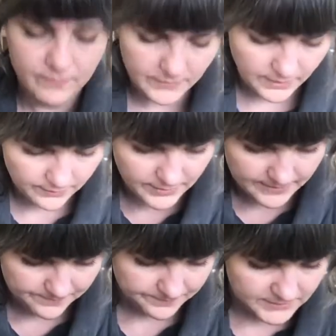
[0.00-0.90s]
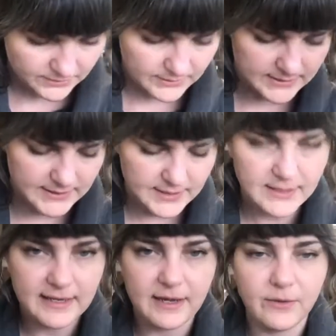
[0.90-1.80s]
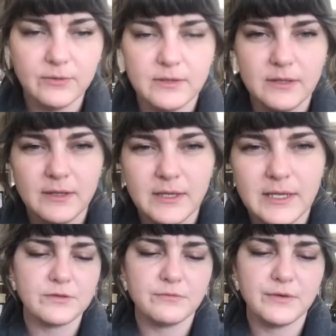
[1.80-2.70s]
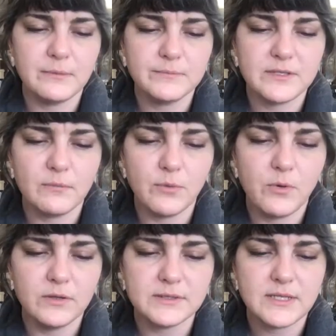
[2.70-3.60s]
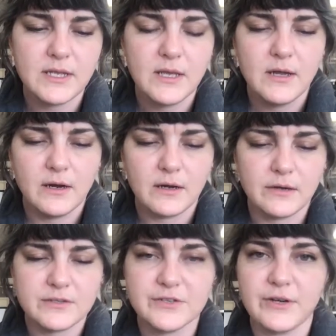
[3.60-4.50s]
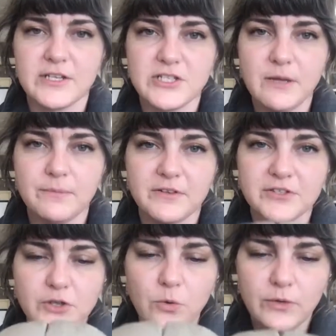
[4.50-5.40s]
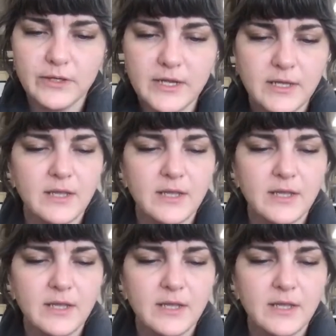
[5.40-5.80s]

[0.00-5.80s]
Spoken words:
All right, so you can see now, those are the rims of the bowls are scratched up, they're scored.